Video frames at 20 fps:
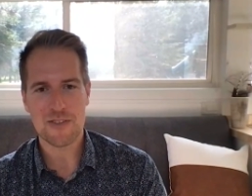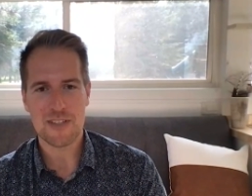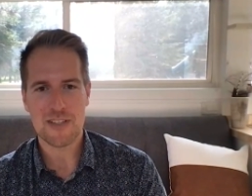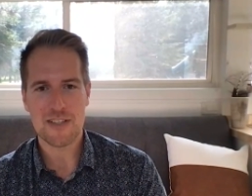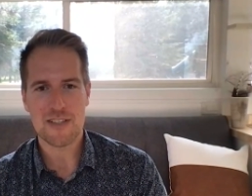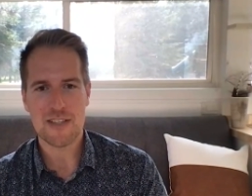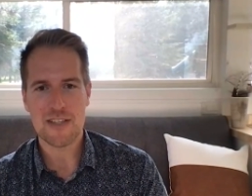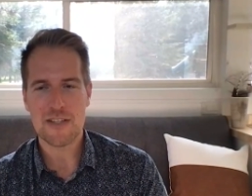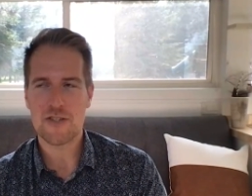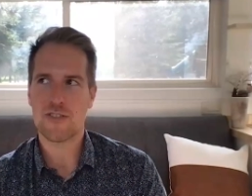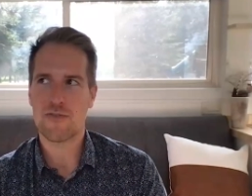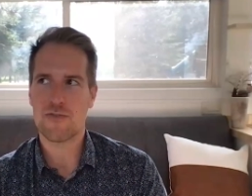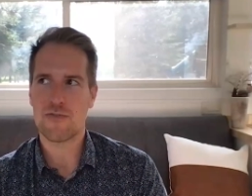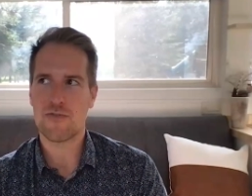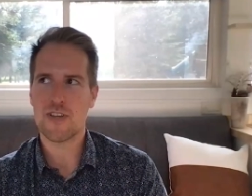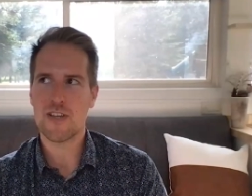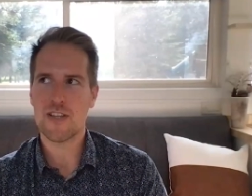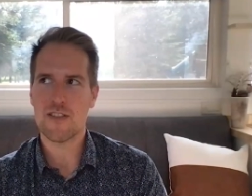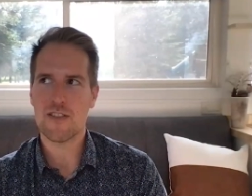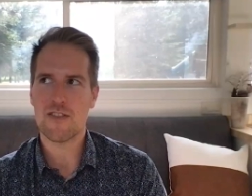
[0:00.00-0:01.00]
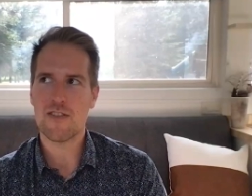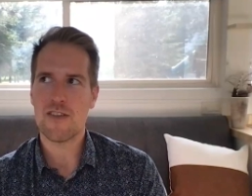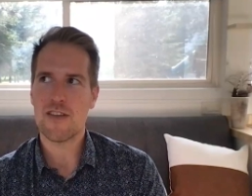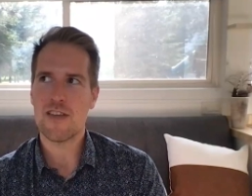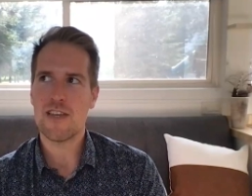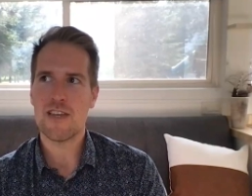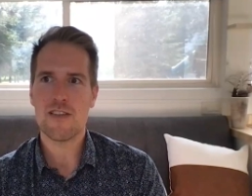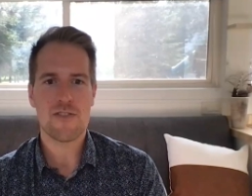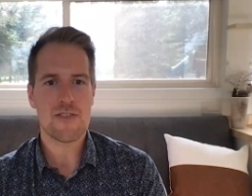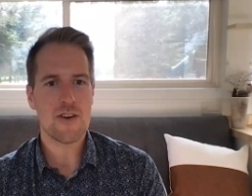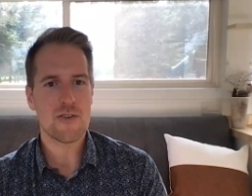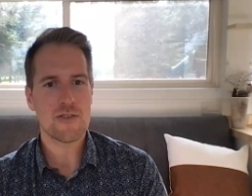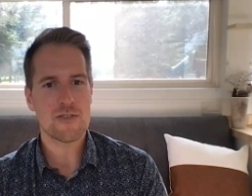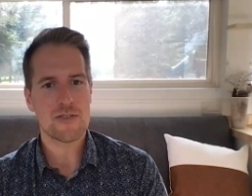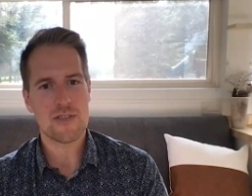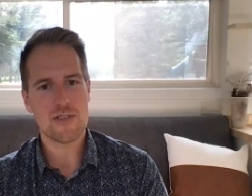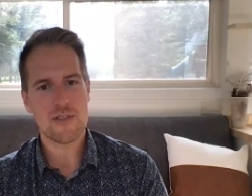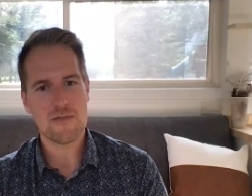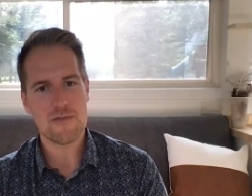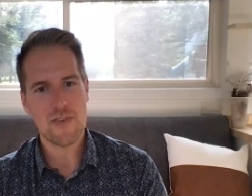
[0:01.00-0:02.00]
And it just fit the
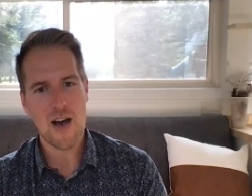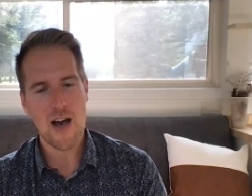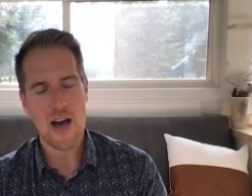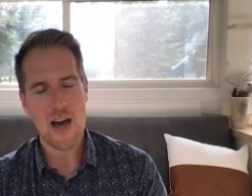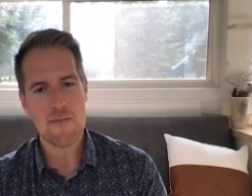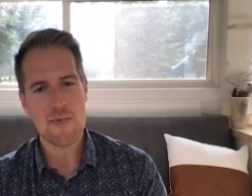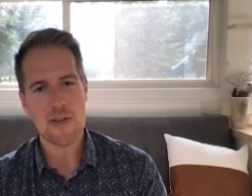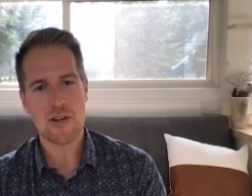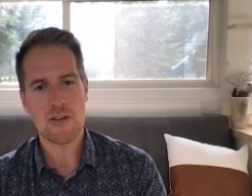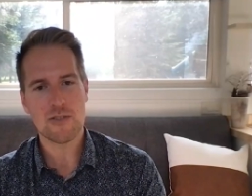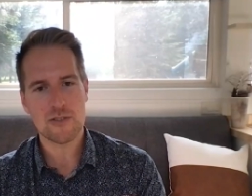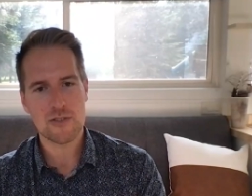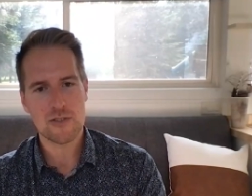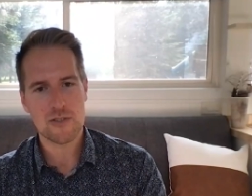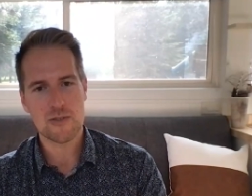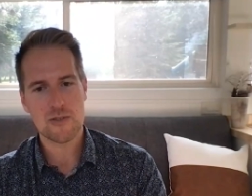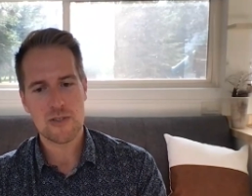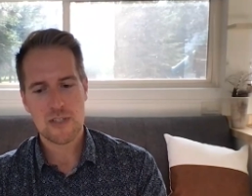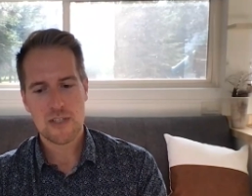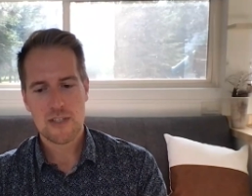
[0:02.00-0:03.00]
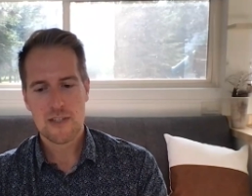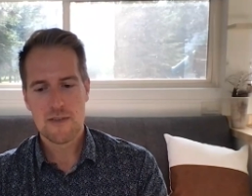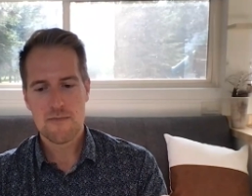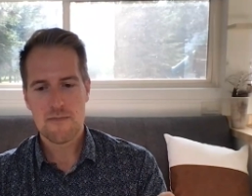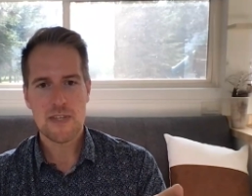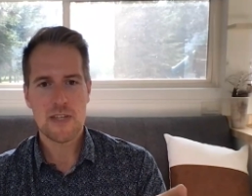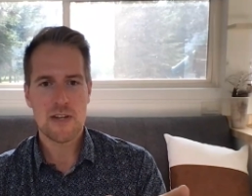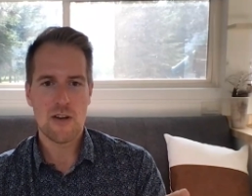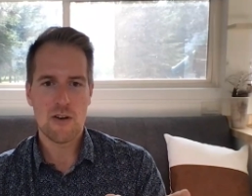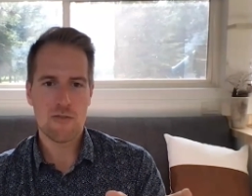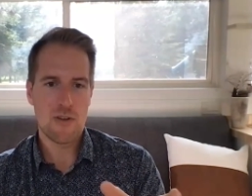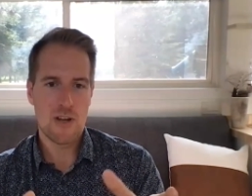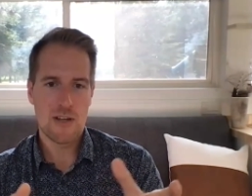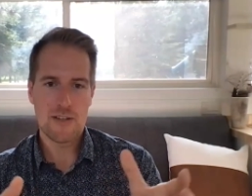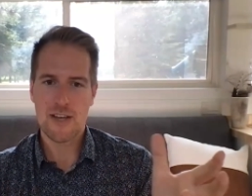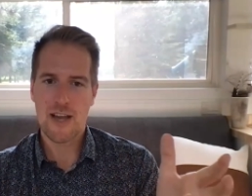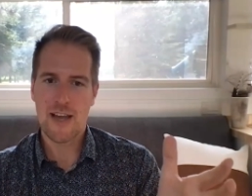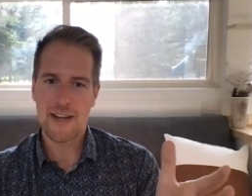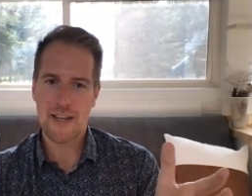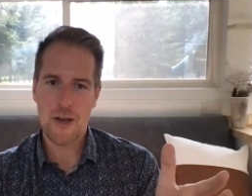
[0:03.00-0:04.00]
ethos and the vibe. And also, a
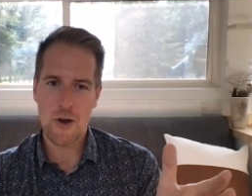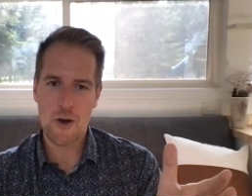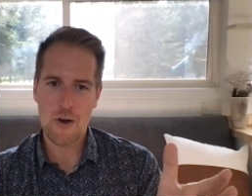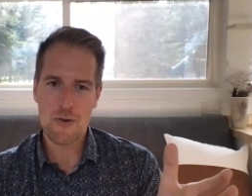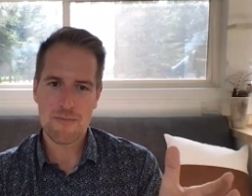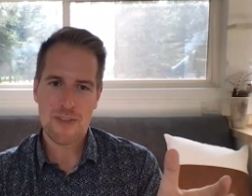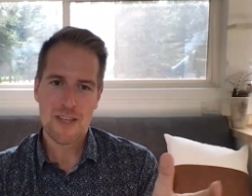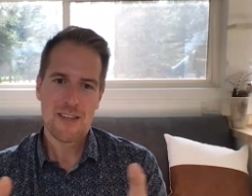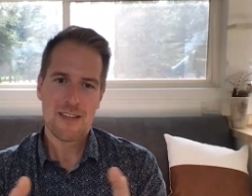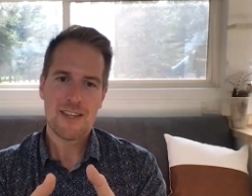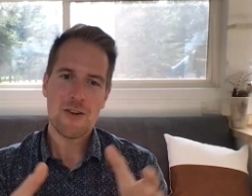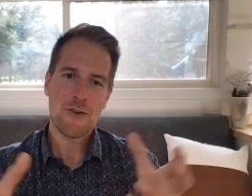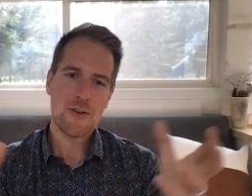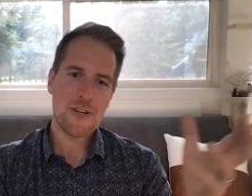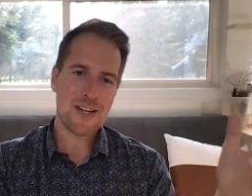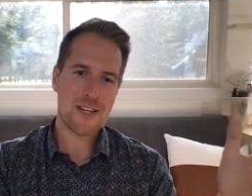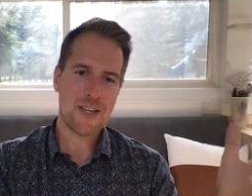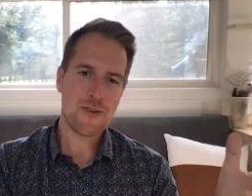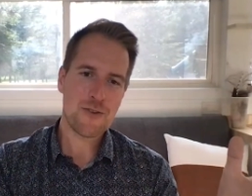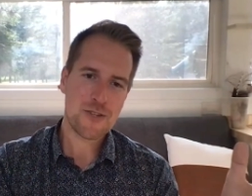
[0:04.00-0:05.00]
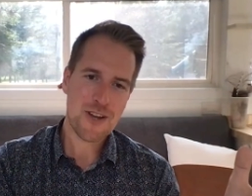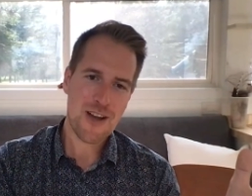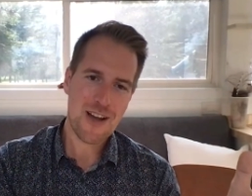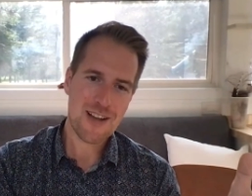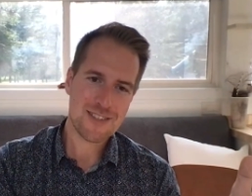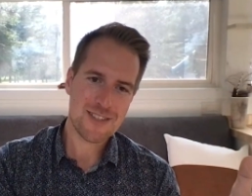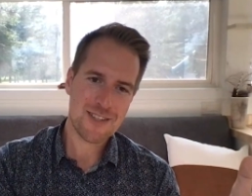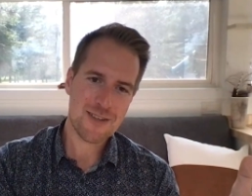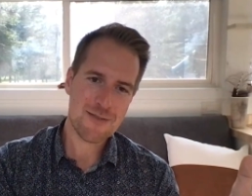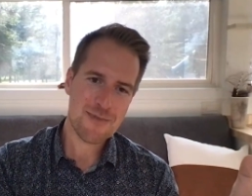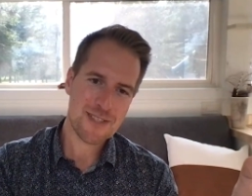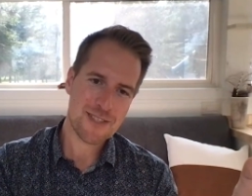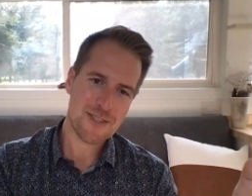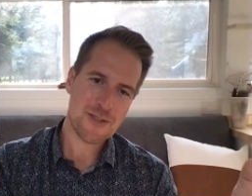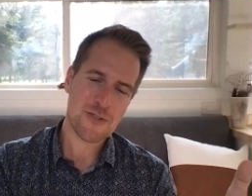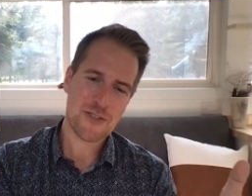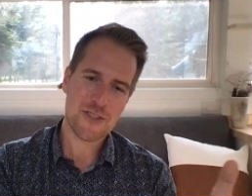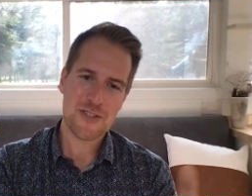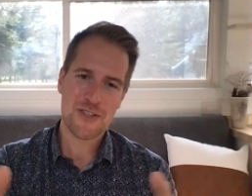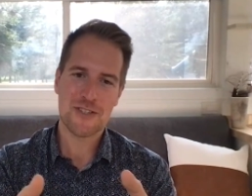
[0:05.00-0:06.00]
tiny home, you don't need a huge hot tub. It's
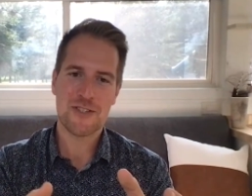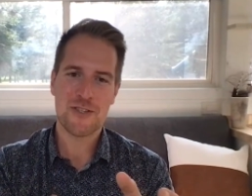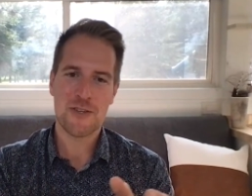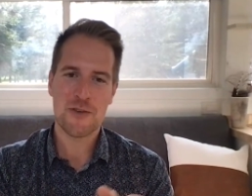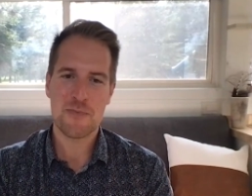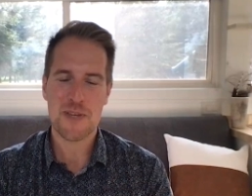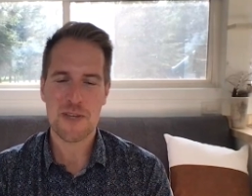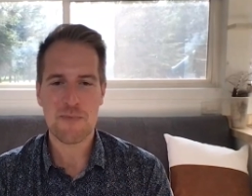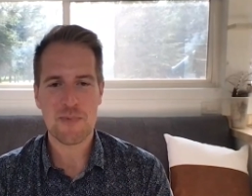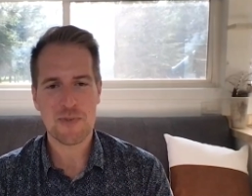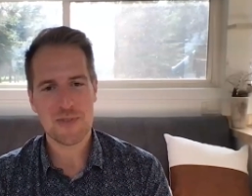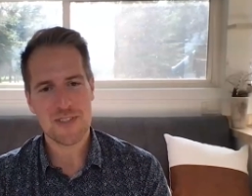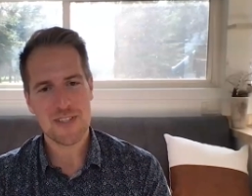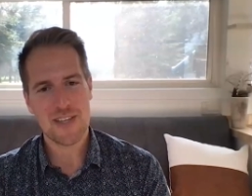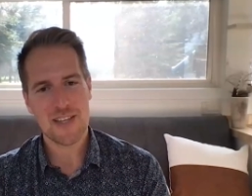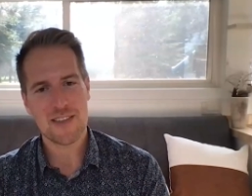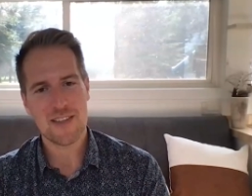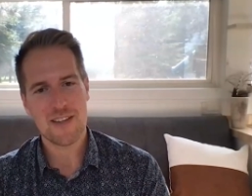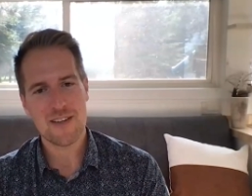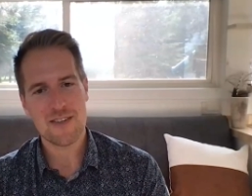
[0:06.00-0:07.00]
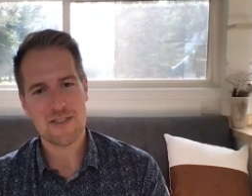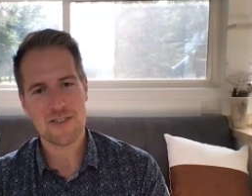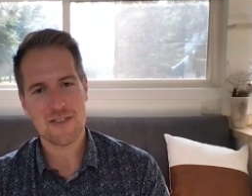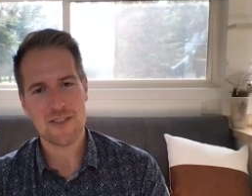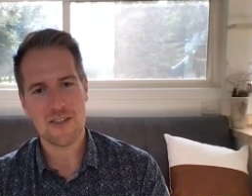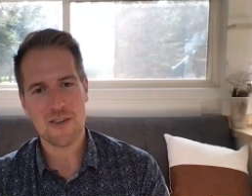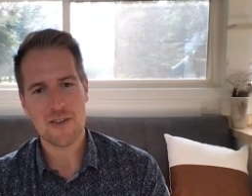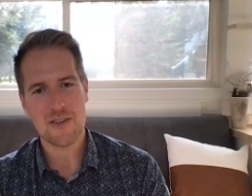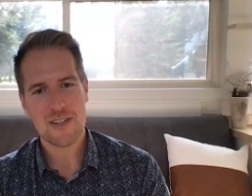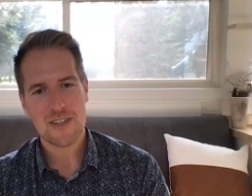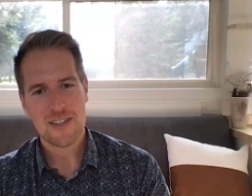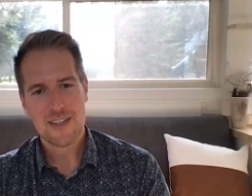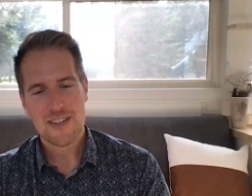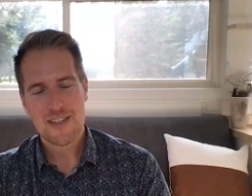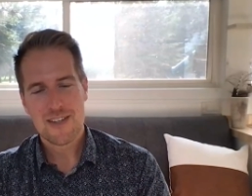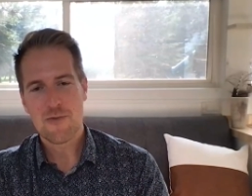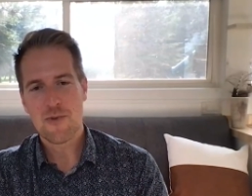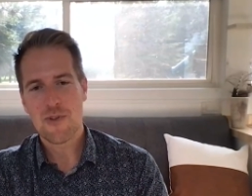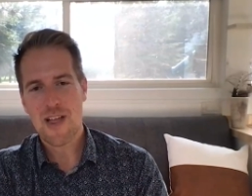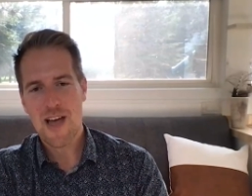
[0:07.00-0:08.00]
usually just 2 people staying there. So
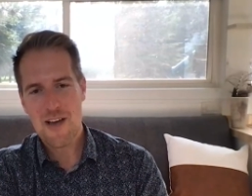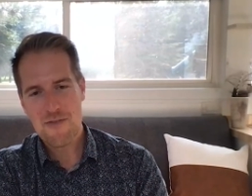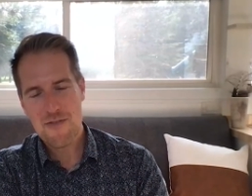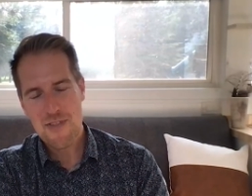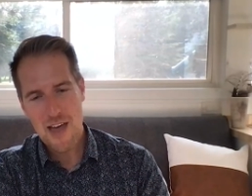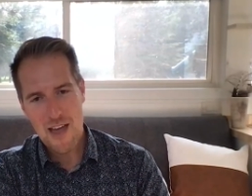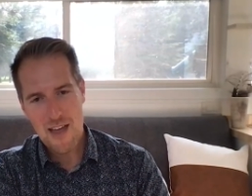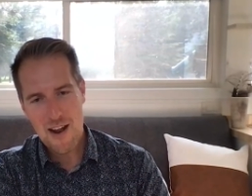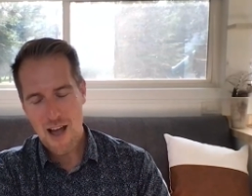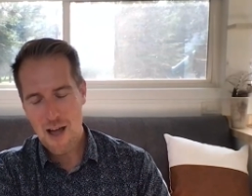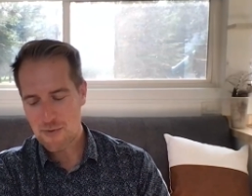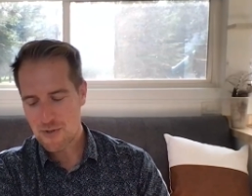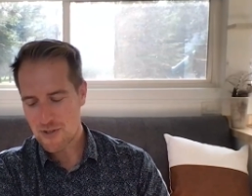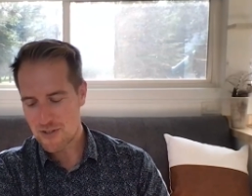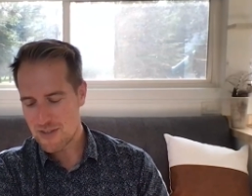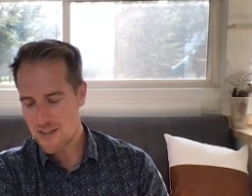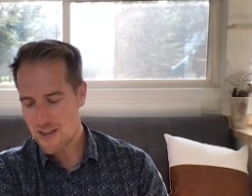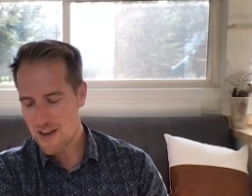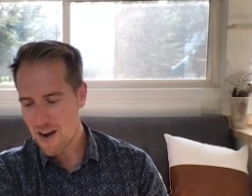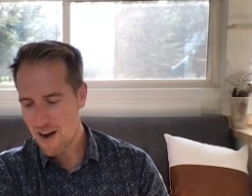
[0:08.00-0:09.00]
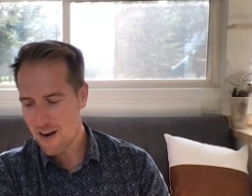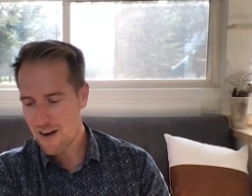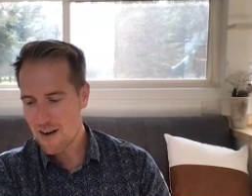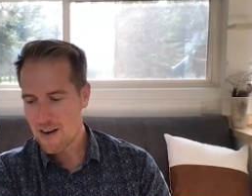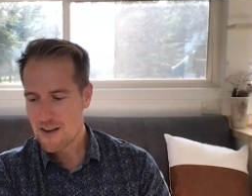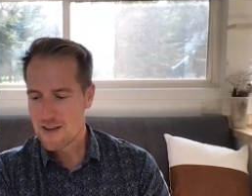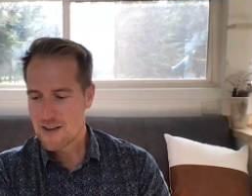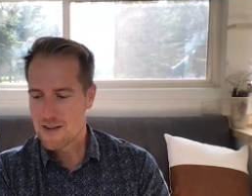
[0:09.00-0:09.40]
we'll have that option there.